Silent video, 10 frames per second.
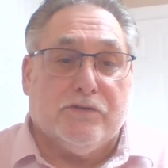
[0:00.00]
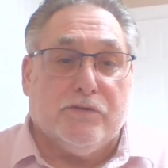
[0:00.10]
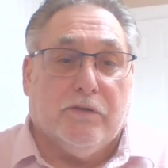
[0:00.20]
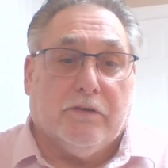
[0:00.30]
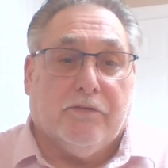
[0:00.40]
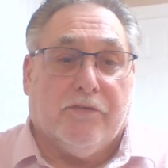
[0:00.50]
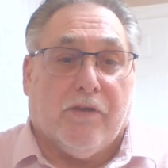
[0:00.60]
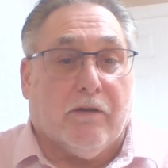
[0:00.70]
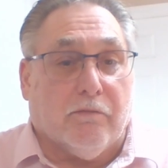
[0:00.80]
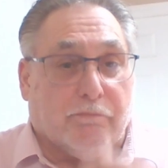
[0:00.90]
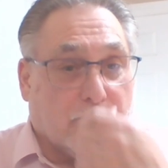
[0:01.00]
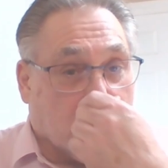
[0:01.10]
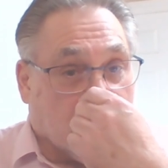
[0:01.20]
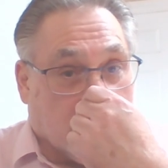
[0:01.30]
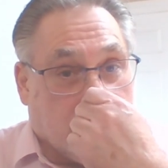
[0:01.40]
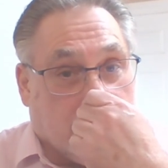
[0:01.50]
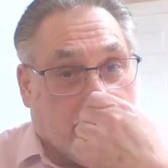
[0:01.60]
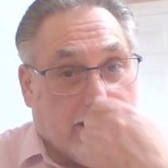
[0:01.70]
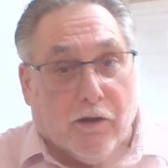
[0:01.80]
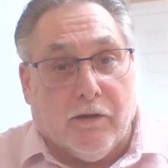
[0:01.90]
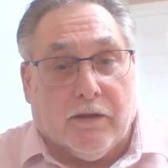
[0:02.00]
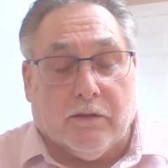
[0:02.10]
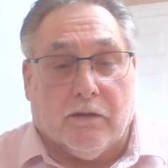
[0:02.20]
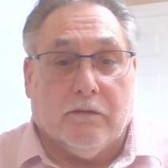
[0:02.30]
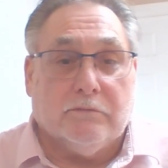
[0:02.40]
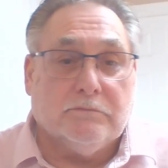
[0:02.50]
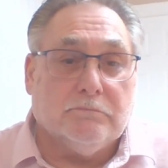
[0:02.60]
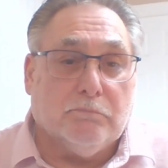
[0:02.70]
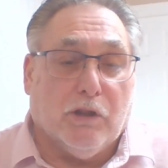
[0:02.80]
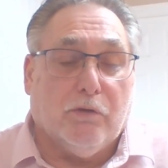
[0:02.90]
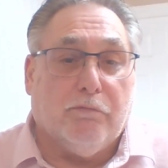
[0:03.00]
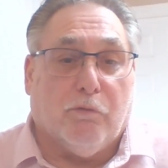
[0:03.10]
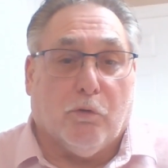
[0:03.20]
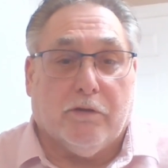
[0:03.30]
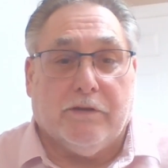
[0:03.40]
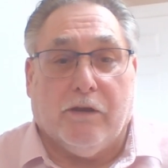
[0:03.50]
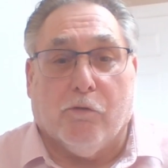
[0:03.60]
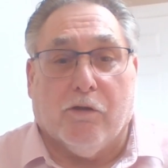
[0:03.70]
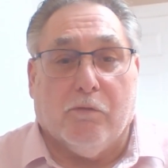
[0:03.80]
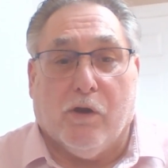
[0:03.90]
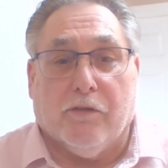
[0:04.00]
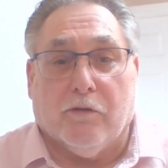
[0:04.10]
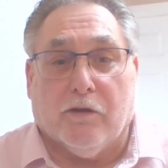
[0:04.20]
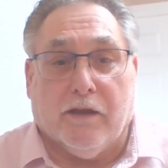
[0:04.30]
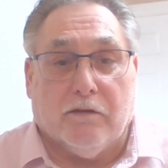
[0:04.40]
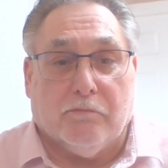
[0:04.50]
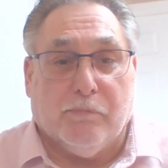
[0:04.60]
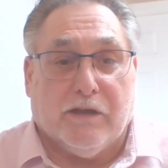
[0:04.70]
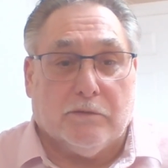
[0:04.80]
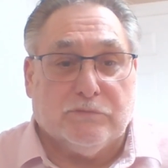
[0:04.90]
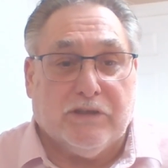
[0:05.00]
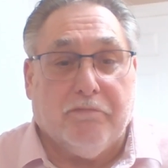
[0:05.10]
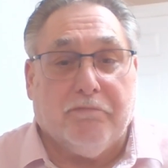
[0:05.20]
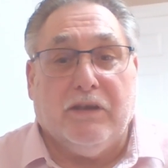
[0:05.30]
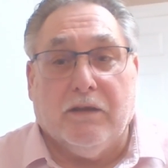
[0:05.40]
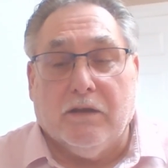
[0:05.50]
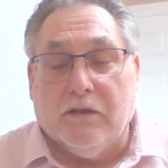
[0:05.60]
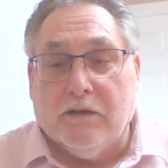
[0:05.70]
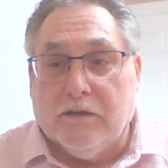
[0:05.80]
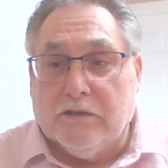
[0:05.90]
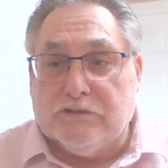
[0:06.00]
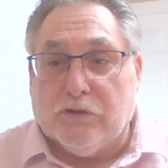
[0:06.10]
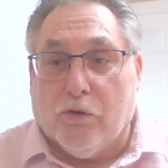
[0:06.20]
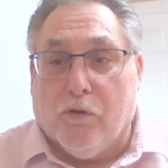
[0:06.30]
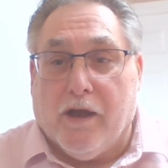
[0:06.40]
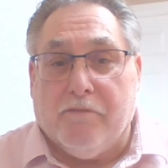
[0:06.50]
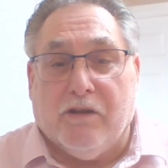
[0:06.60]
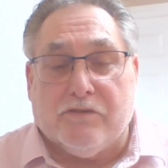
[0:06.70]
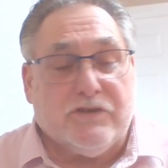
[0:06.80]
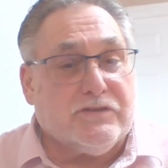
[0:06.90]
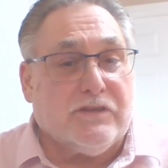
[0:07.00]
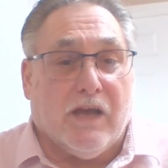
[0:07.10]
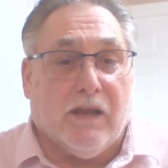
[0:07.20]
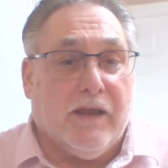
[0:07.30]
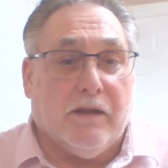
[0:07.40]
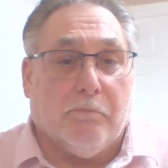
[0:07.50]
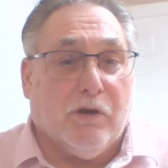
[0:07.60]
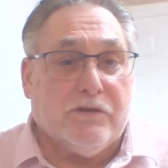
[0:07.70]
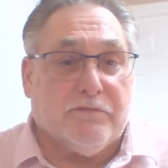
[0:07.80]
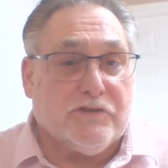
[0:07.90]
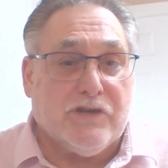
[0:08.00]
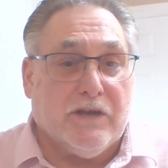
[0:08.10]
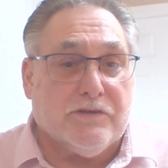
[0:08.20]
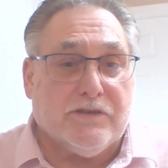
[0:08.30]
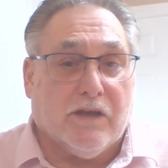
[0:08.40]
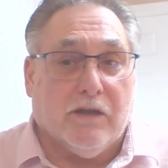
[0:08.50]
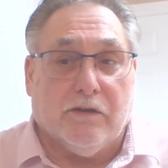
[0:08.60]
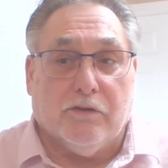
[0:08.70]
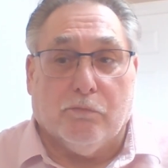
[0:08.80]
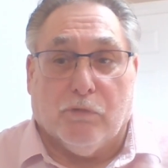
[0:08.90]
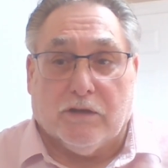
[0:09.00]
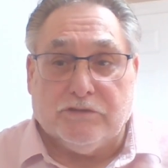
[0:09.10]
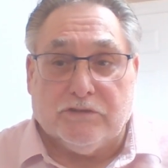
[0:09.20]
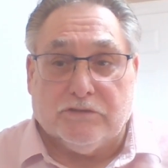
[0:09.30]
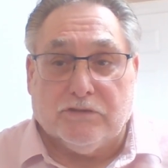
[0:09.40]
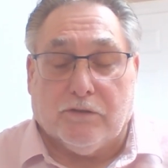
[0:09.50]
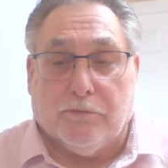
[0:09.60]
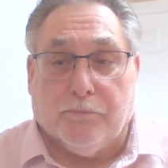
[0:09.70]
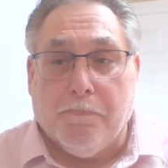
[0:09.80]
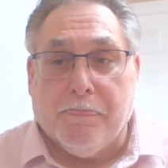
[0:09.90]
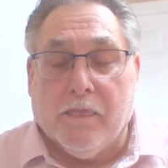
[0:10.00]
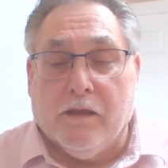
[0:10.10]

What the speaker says: and shooting center or rib fire in below 40-degree weather kind of becomes iffy. So I have just not had much of a chance to kind of do much. And so